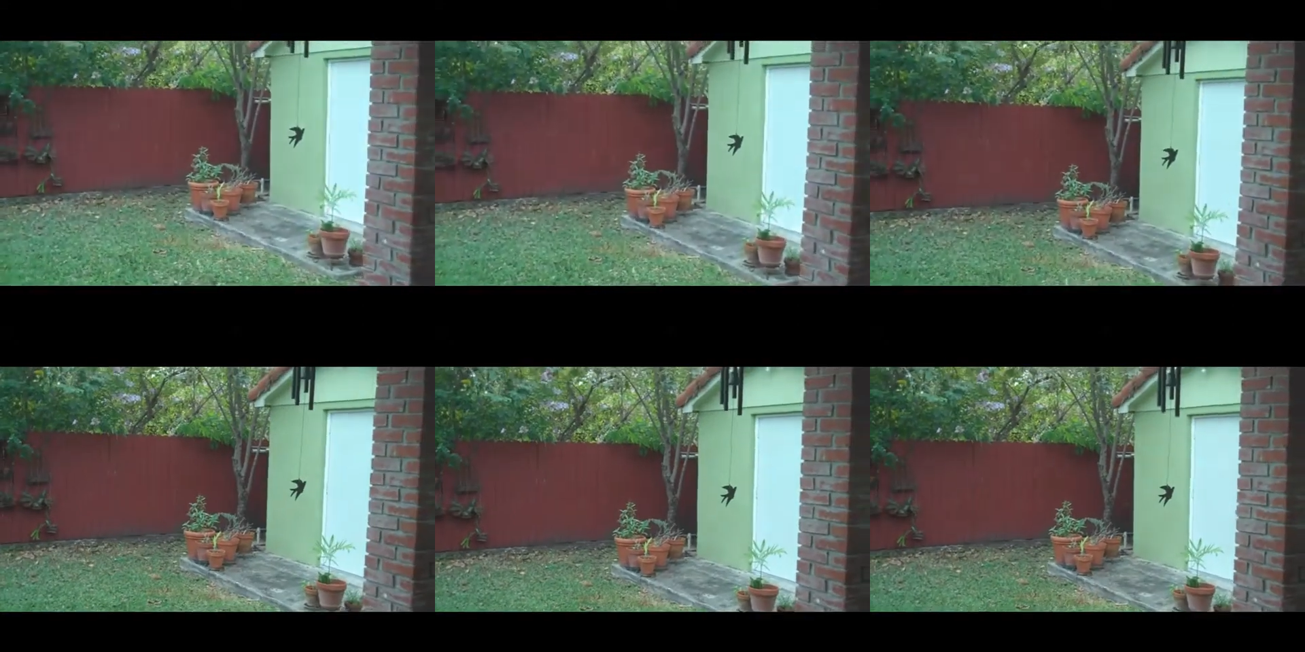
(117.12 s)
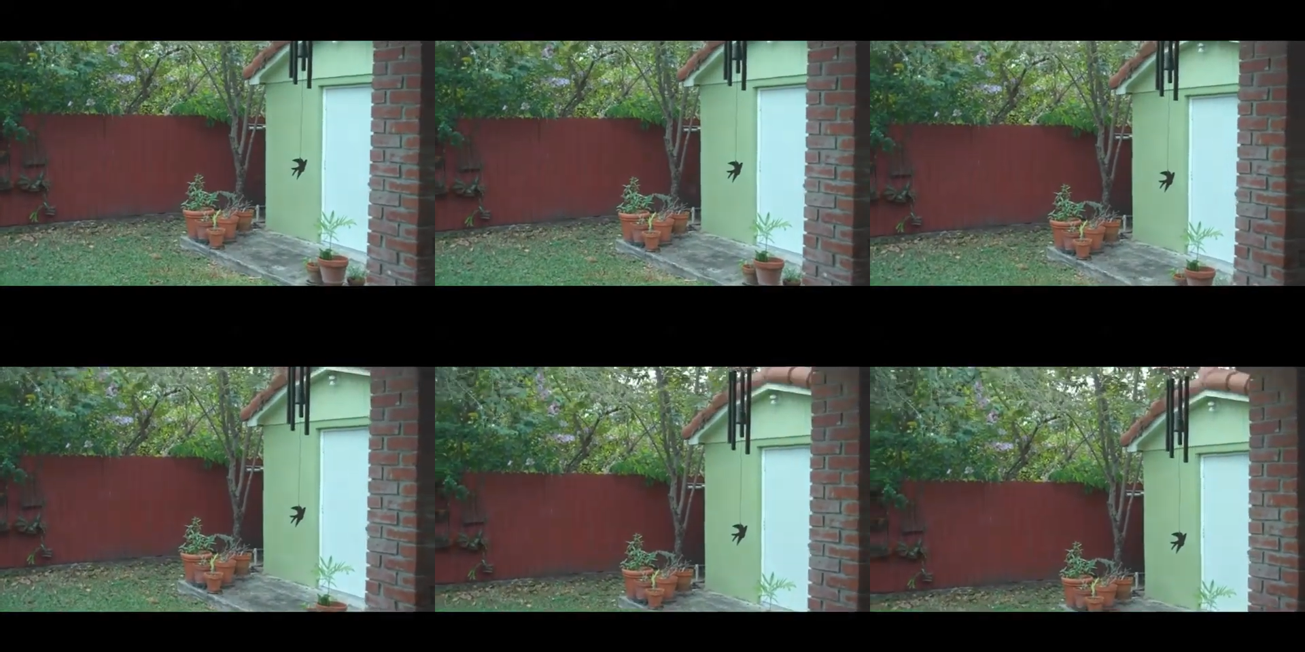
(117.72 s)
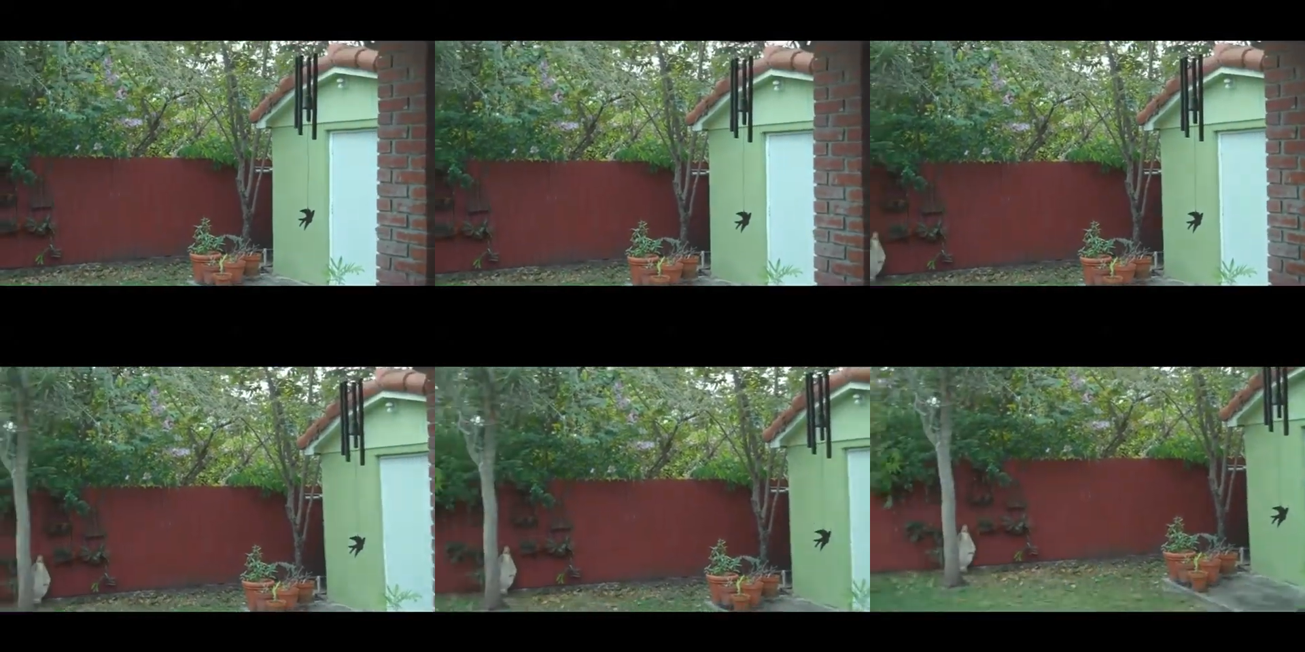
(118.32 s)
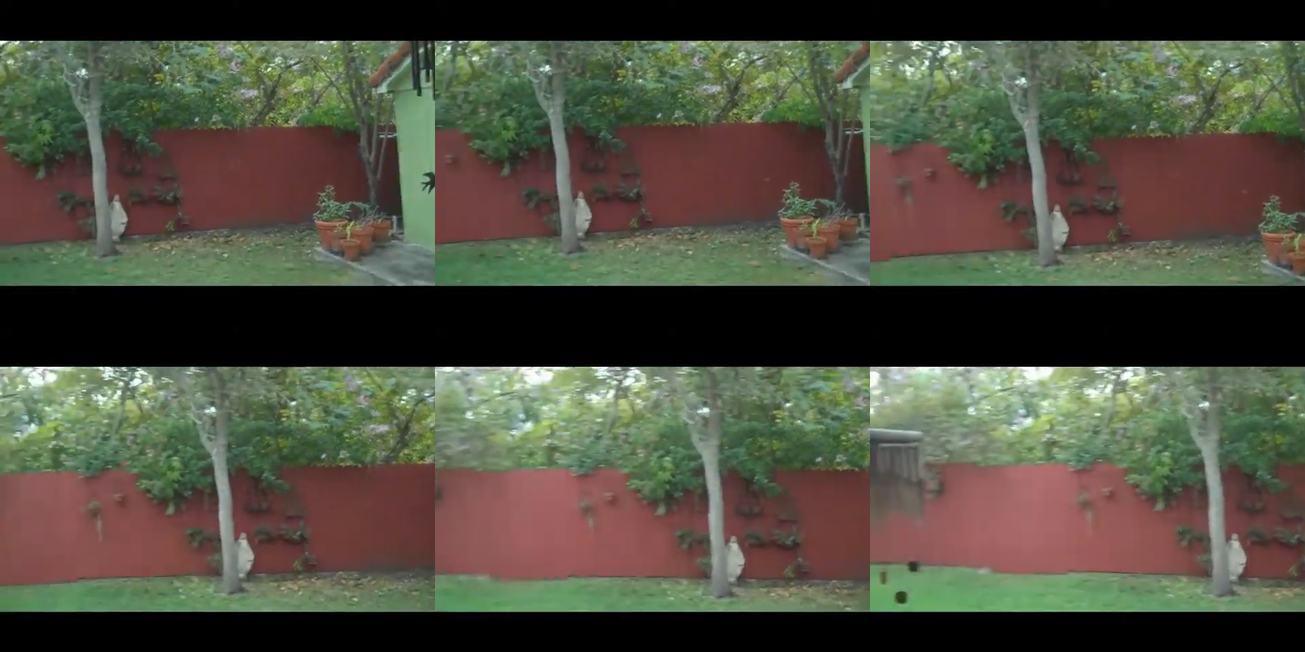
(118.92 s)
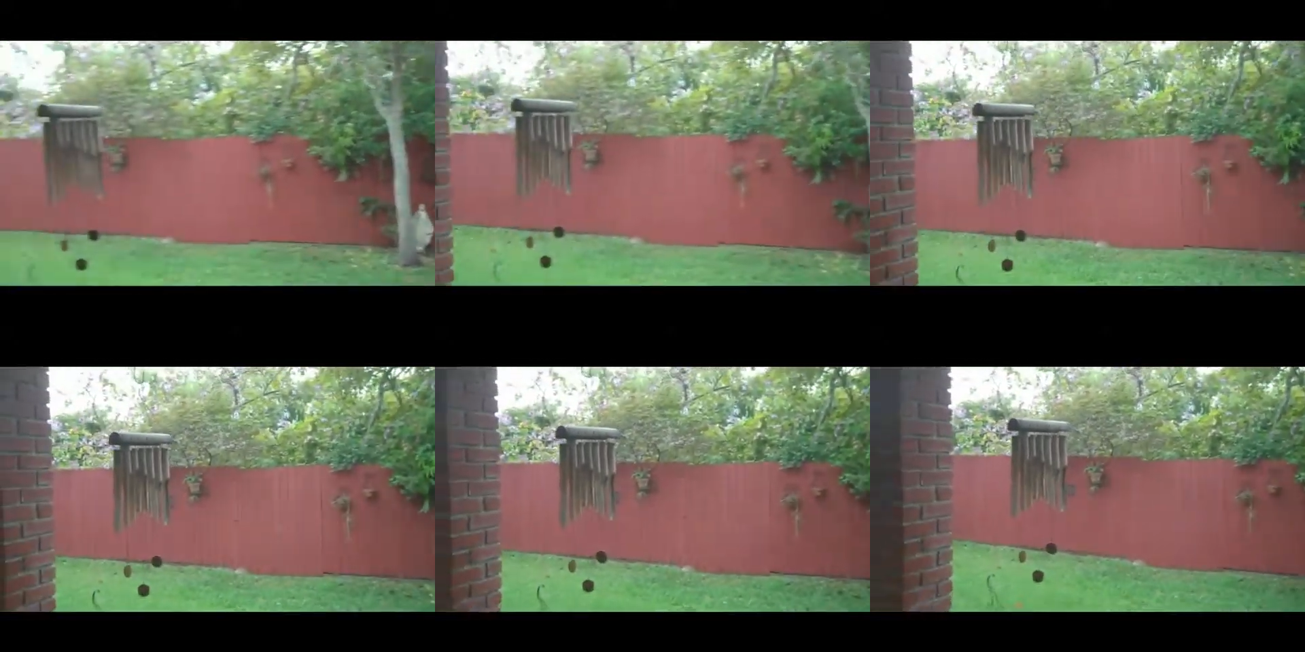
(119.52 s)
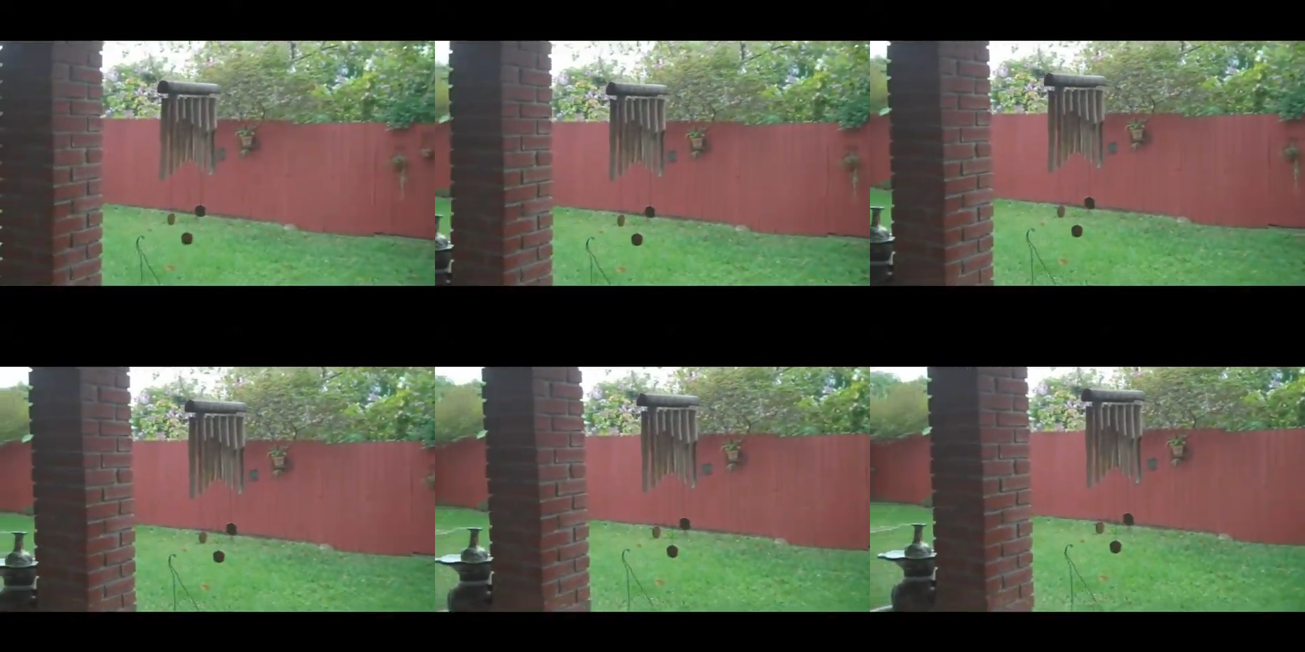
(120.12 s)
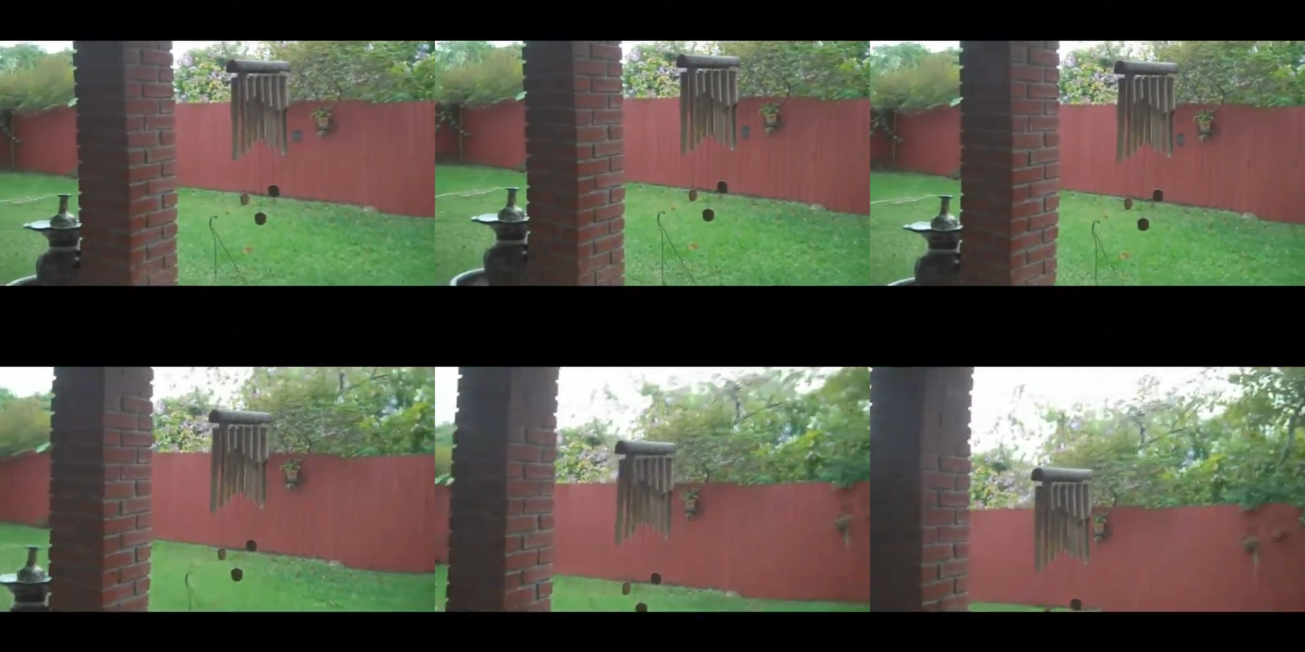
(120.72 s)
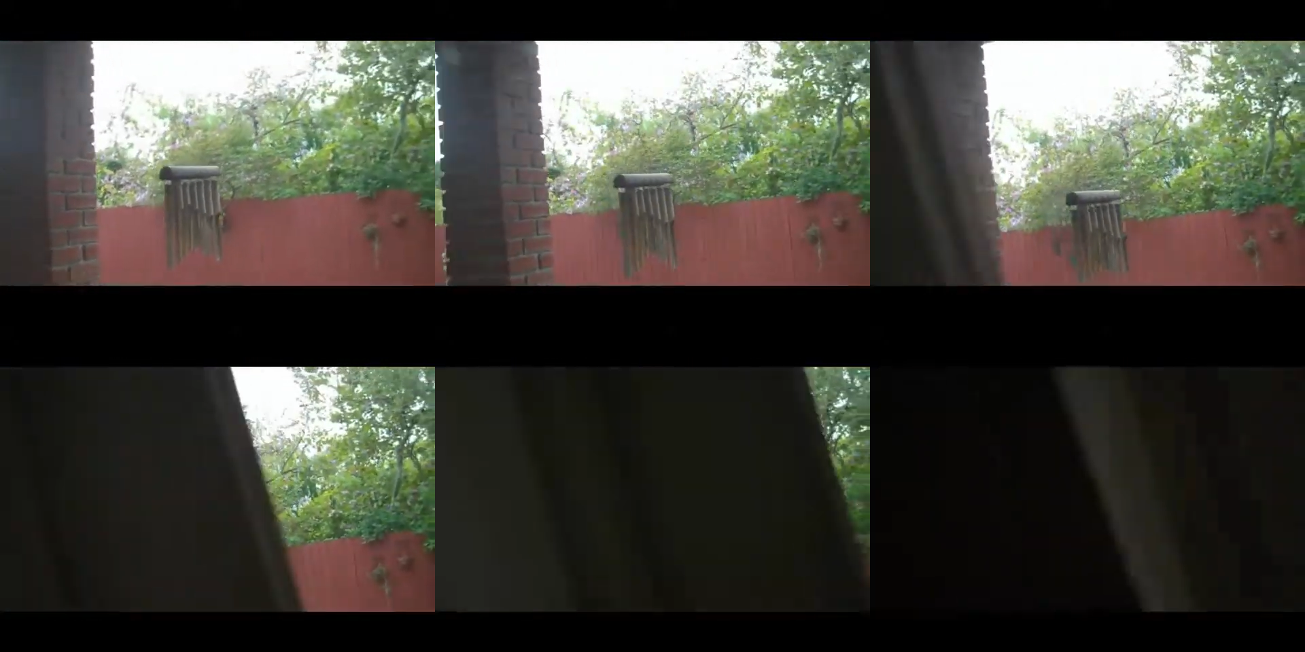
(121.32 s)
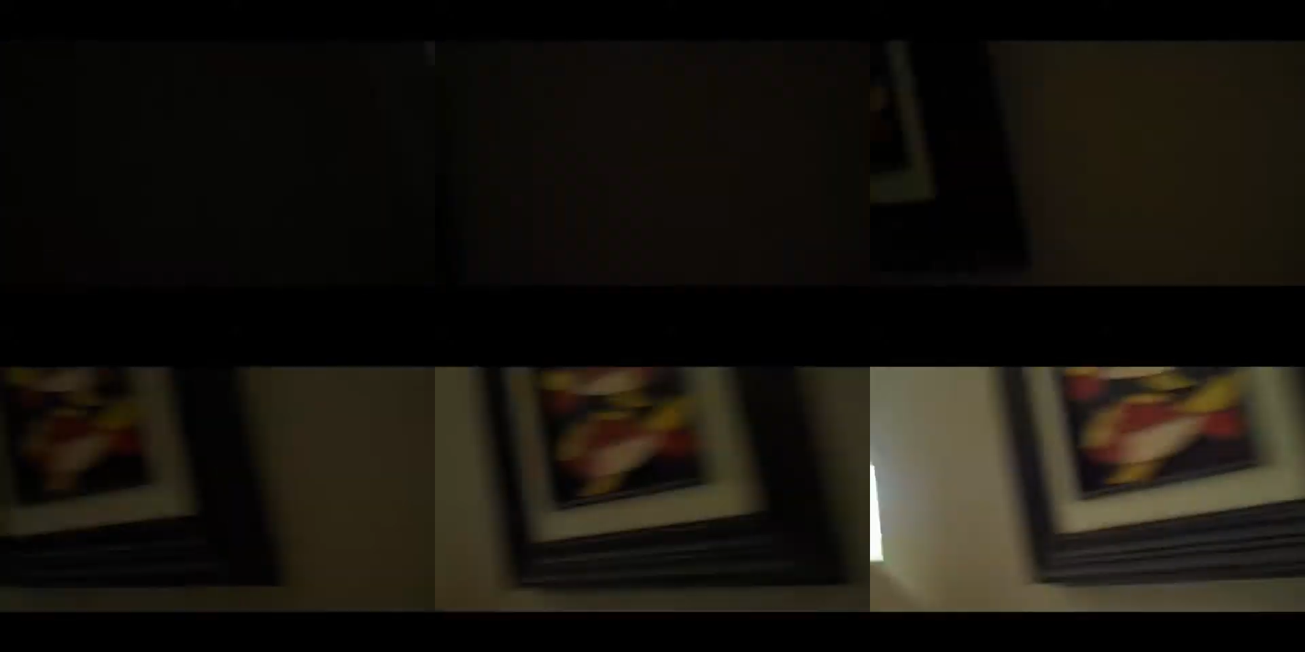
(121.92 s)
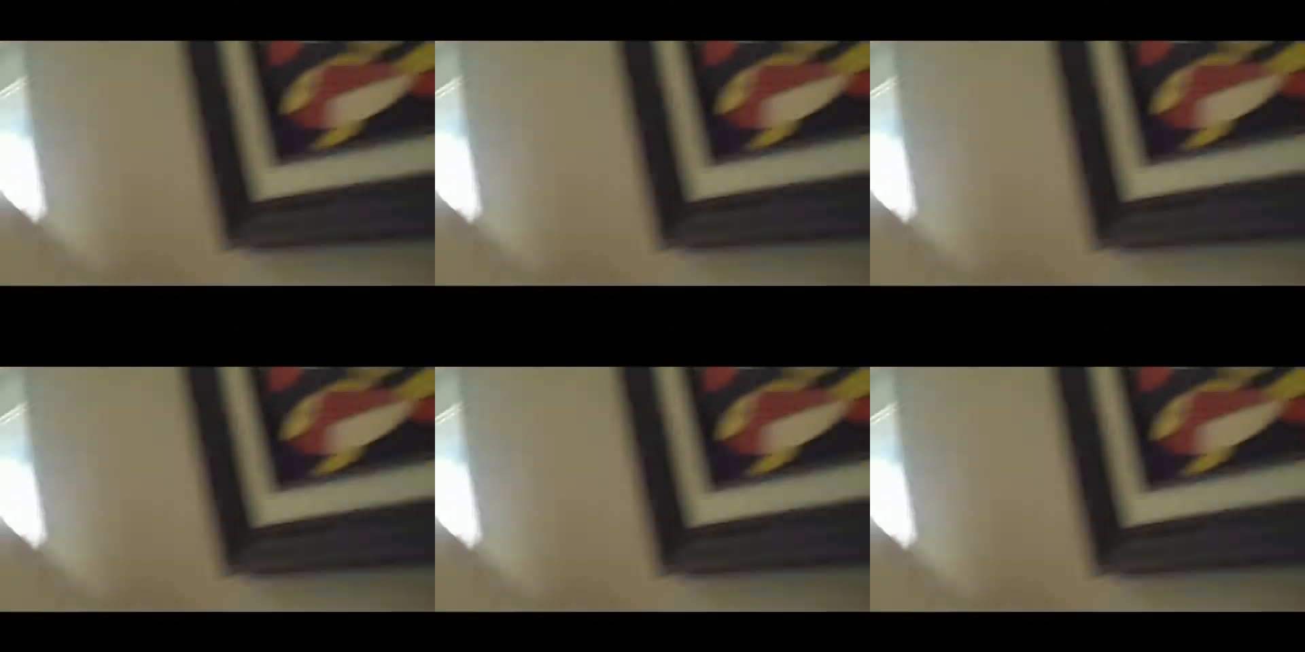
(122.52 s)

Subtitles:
(no speaker visible)